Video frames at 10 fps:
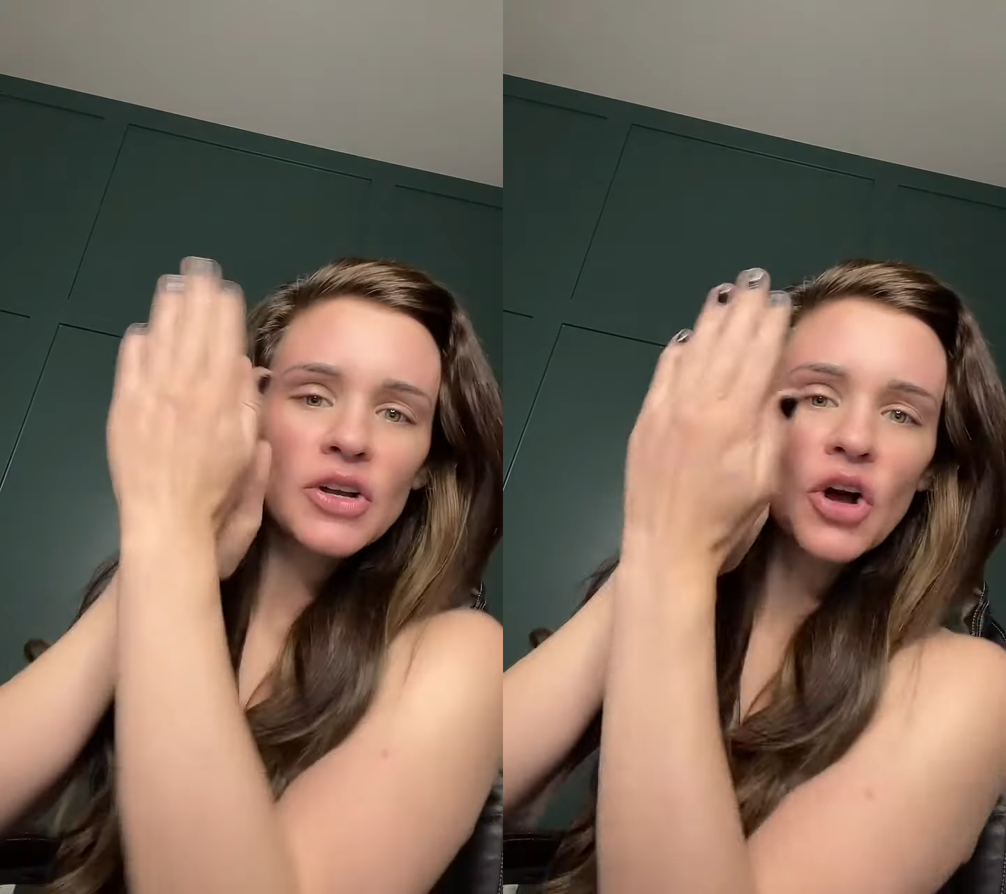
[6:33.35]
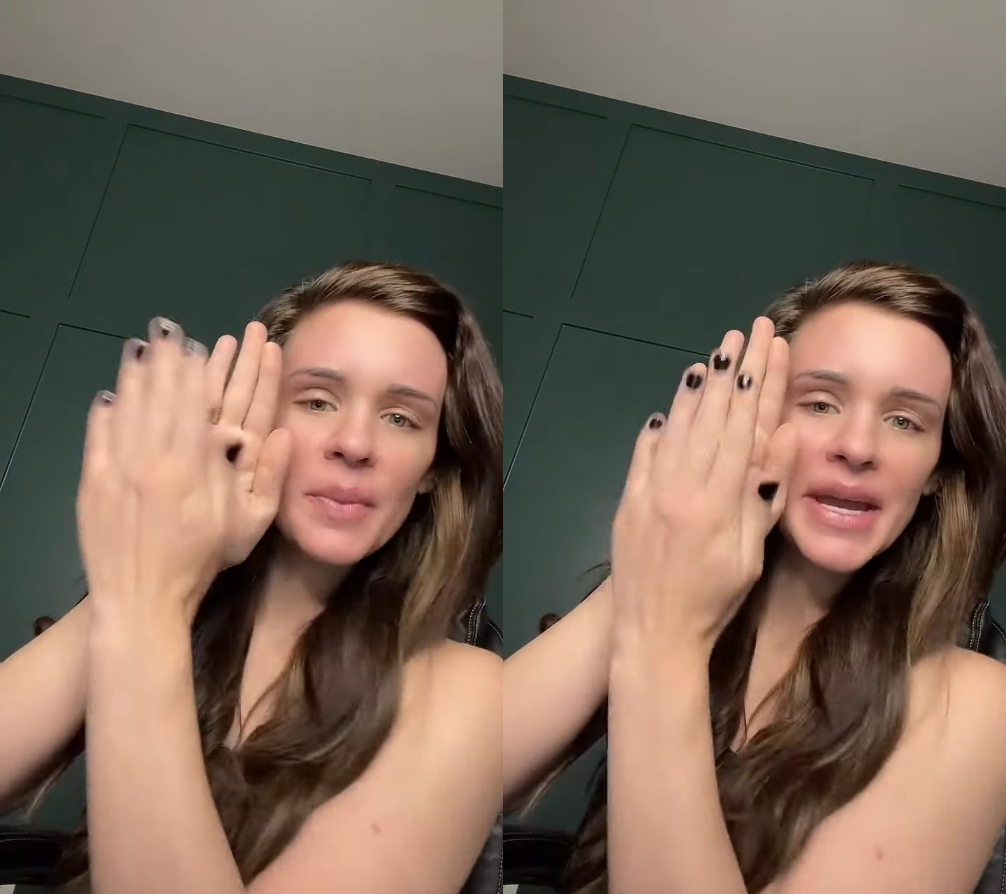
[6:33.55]

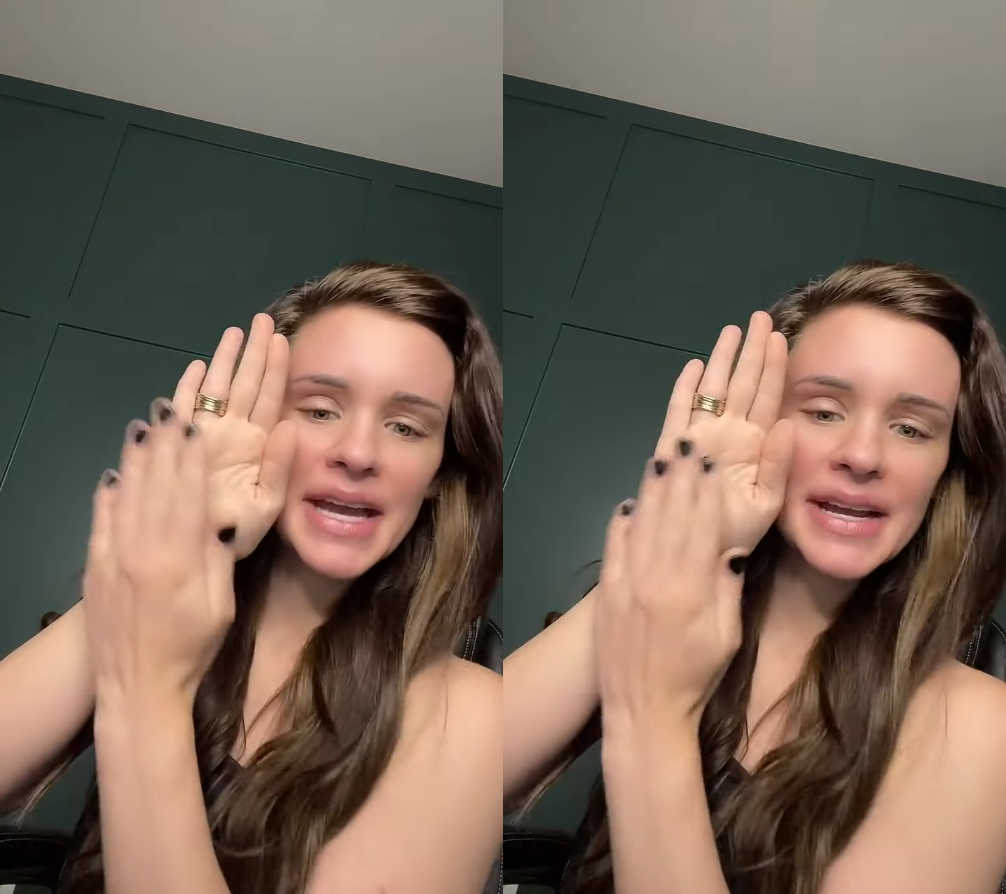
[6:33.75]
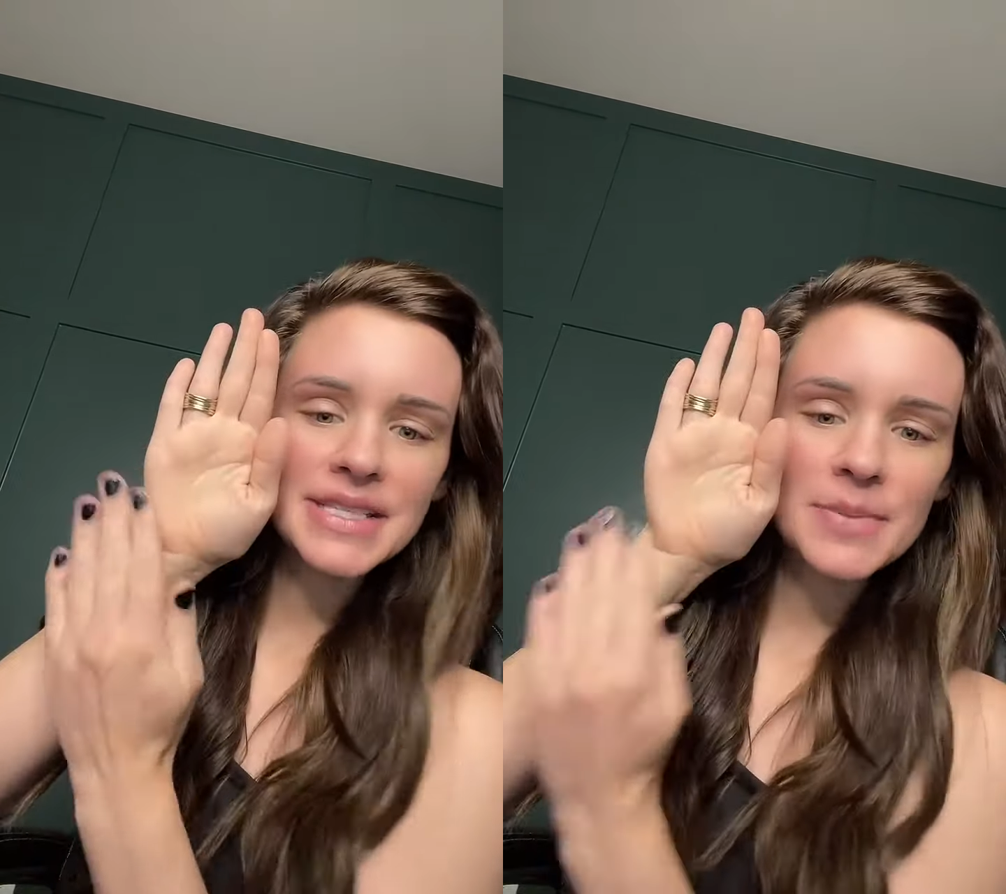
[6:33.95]
go
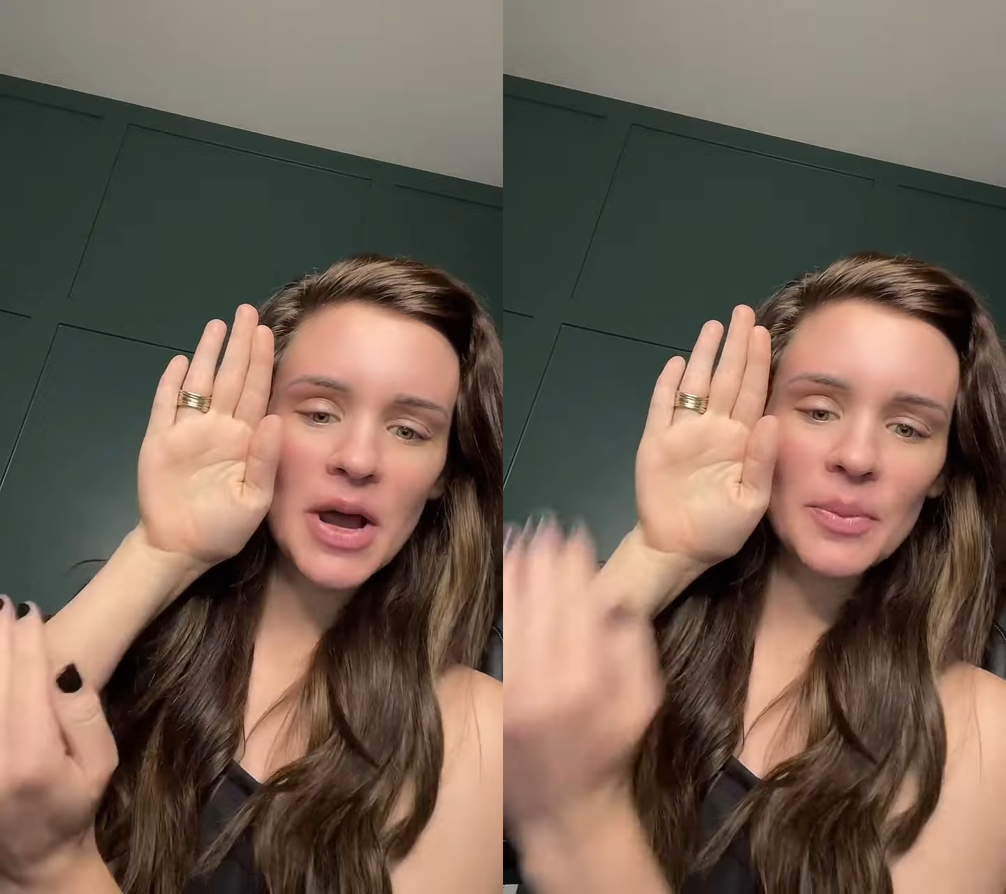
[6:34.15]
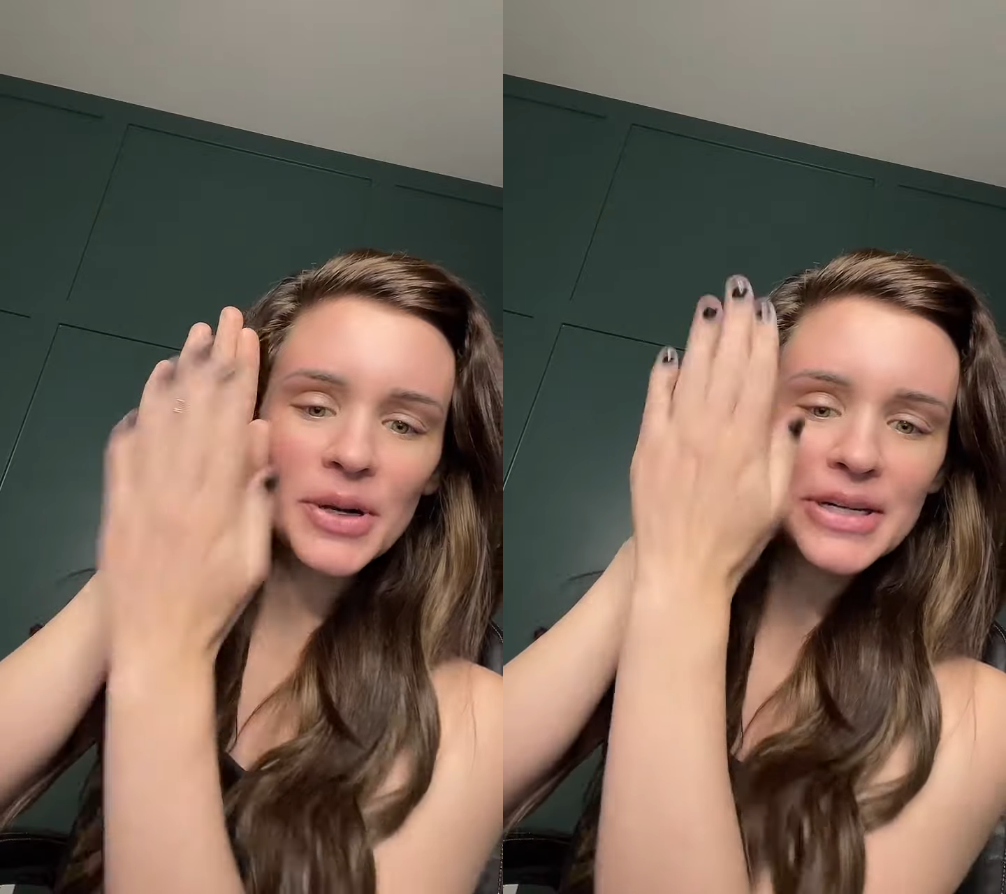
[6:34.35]
make X
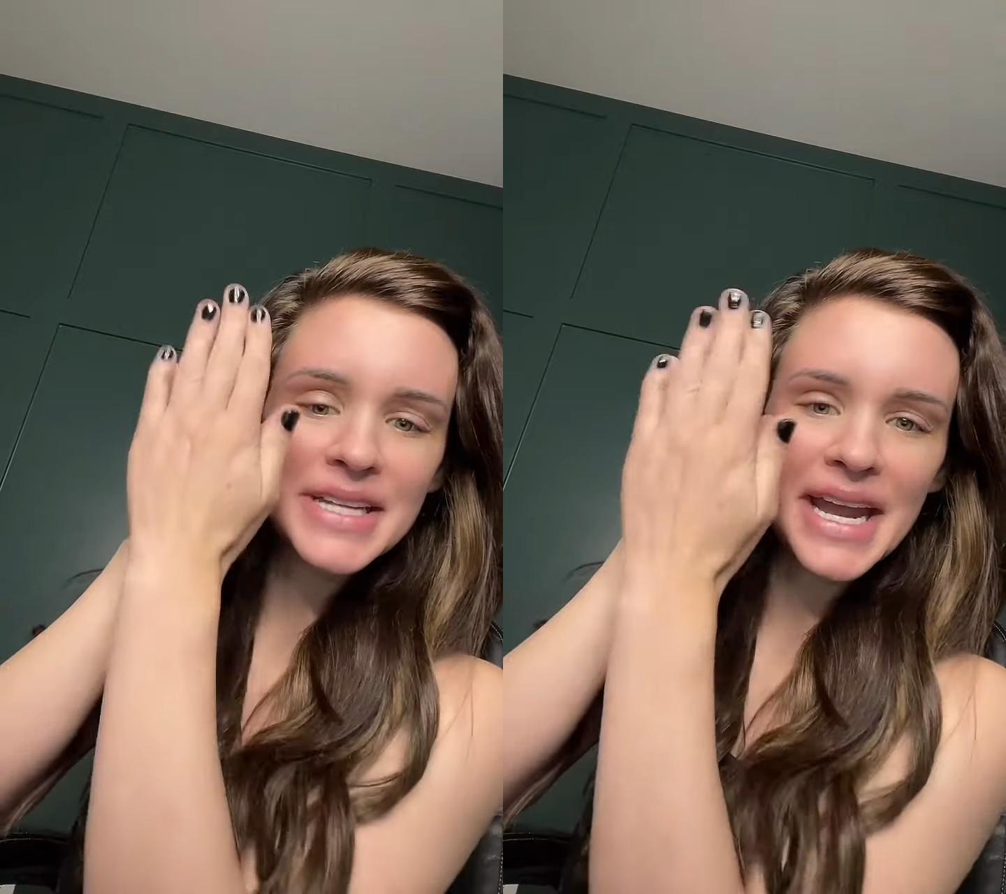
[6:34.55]
amount per